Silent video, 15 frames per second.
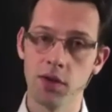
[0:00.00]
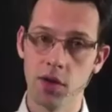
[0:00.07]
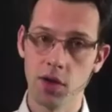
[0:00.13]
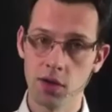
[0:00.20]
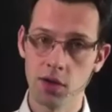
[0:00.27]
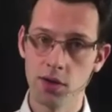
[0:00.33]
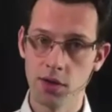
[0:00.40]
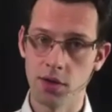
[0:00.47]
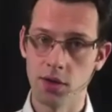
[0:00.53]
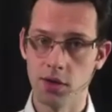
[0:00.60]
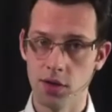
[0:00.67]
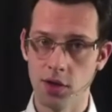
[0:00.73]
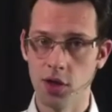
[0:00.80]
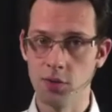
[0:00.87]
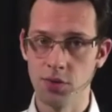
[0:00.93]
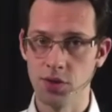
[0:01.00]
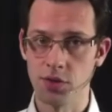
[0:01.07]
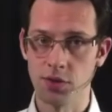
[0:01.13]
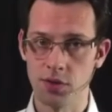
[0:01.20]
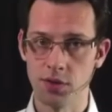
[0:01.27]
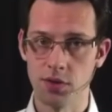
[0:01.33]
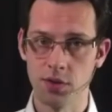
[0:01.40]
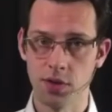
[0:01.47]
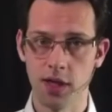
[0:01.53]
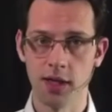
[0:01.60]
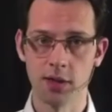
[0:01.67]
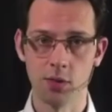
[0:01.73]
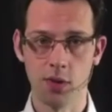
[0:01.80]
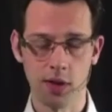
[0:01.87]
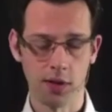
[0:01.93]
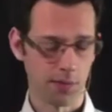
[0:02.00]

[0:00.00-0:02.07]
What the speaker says: other options as well.